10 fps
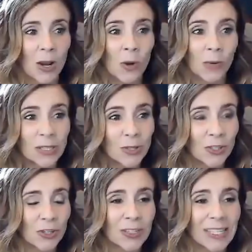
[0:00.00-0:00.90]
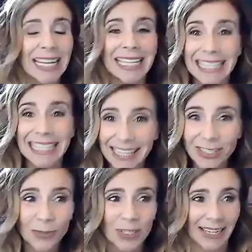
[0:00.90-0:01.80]
Researchers
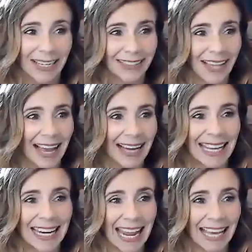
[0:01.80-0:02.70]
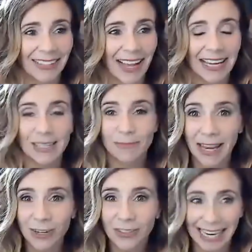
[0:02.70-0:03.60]
continue to collect and analyze
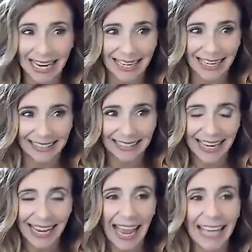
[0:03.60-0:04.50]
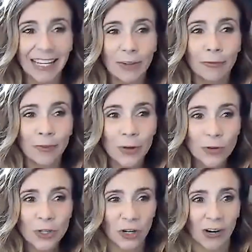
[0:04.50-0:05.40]
medical data, and in the
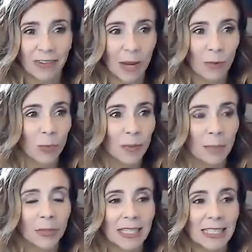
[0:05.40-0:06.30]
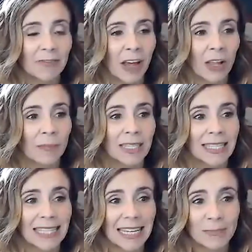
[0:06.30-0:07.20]
future, they will be able to develop
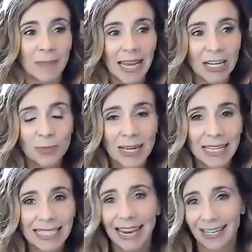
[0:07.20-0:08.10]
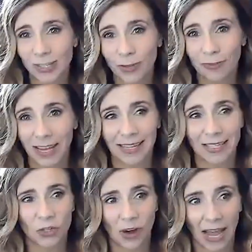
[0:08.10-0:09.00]
disease management and
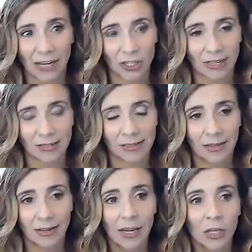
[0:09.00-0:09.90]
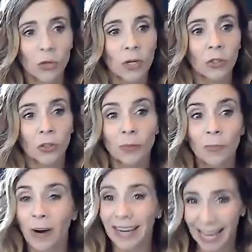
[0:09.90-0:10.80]
surveillance strategies. You can learn
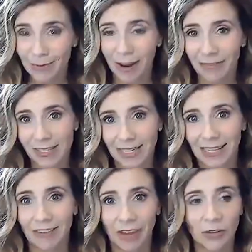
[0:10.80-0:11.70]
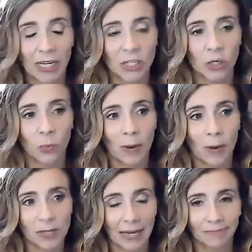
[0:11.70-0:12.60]
more again by visiting the foundation
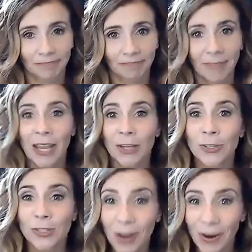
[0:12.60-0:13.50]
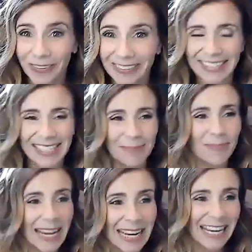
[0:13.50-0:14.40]
website. So,
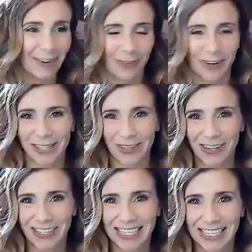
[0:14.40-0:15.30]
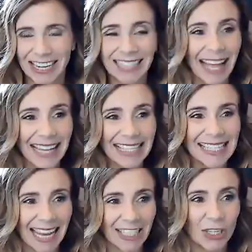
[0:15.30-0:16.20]
speaking of research, let's
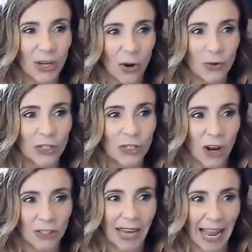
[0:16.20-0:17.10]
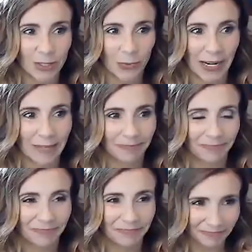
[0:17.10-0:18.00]
get to know Doctor Kasri.
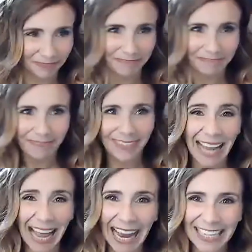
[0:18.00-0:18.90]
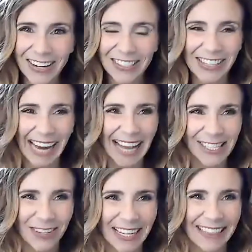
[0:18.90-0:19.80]
Hi, Doctor
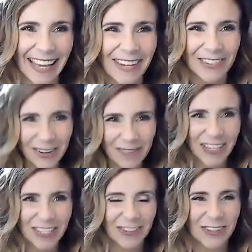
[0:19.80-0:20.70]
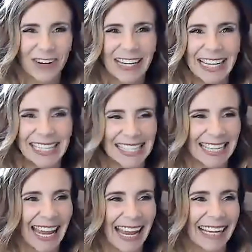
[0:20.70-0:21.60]
Kasri. Thank you so much for joining us
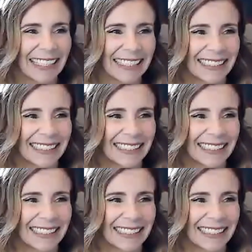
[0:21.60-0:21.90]
today.